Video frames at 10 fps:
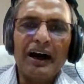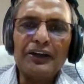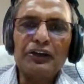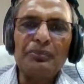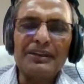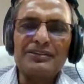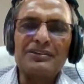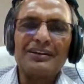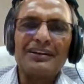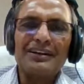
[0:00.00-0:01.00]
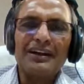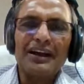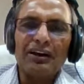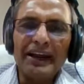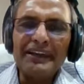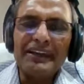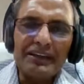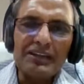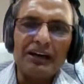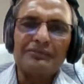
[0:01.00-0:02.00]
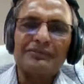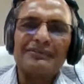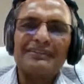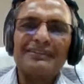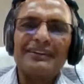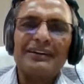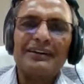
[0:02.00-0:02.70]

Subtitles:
arguments, writing it down?